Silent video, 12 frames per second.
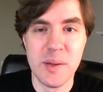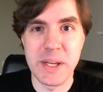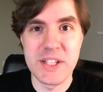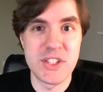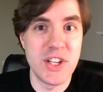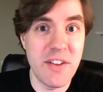
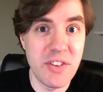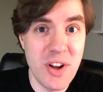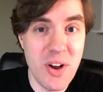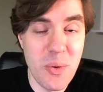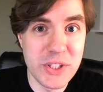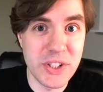because you never
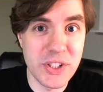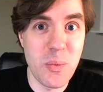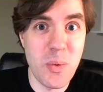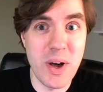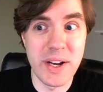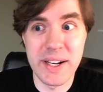know when you're going to
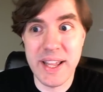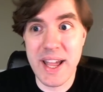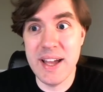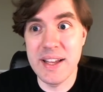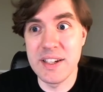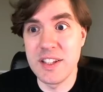want it
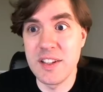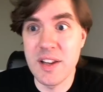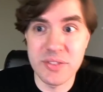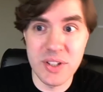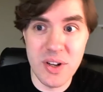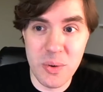again and you
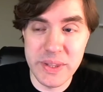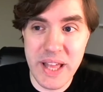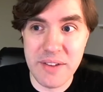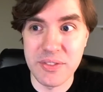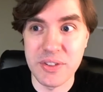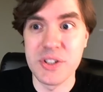never know when
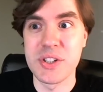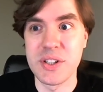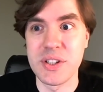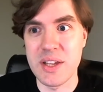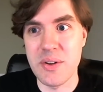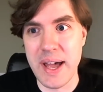that version
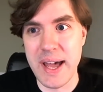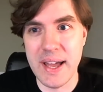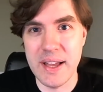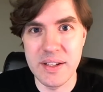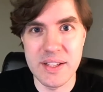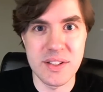that you
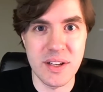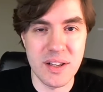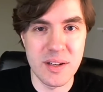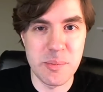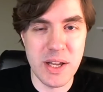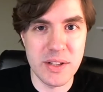had isn't going
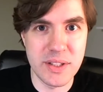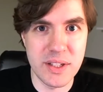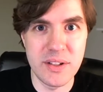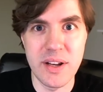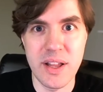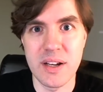to be on the
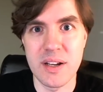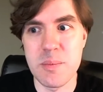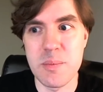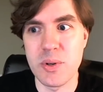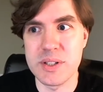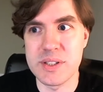internet
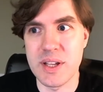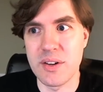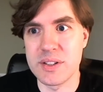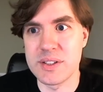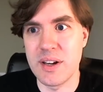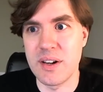anymore et cetera
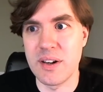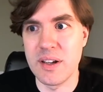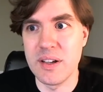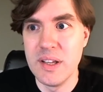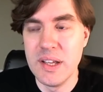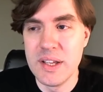et cetera
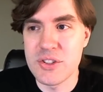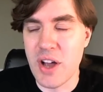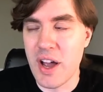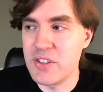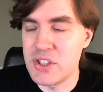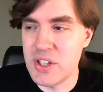yeah. so I
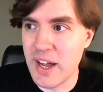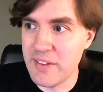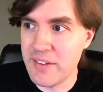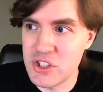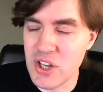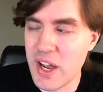have, I
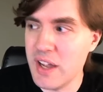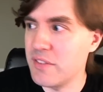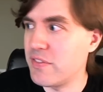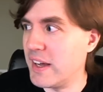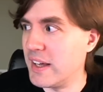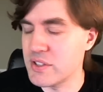have a giant
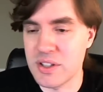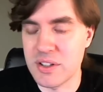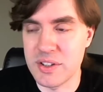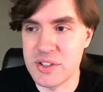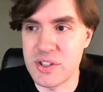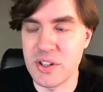file
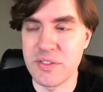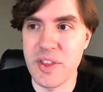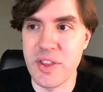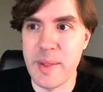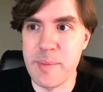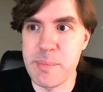server
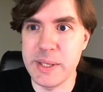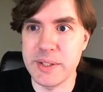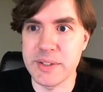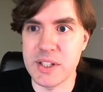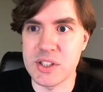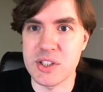that i
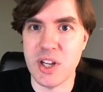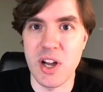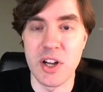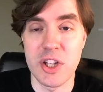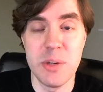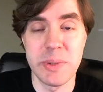built that just
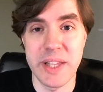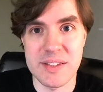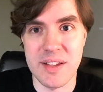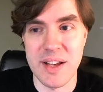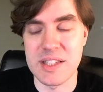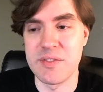
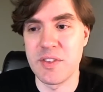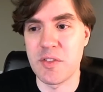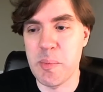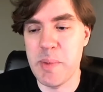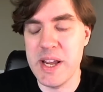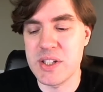accumulates lots of
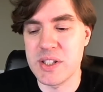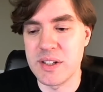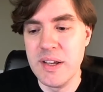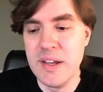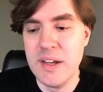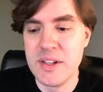information
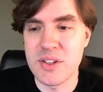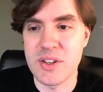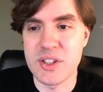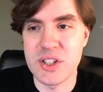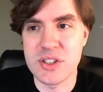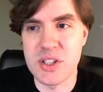so
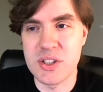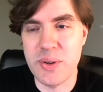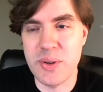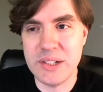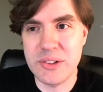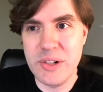there's a
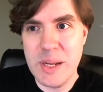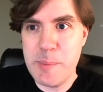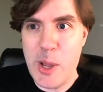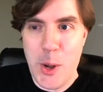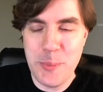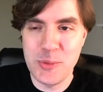directory in
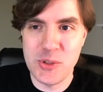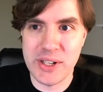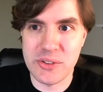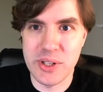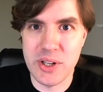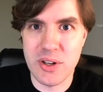my home
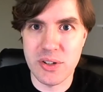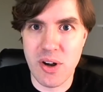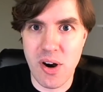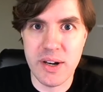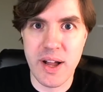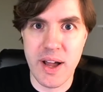directory called
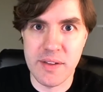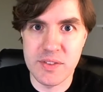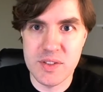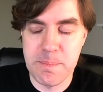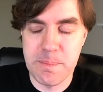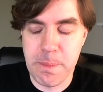archives.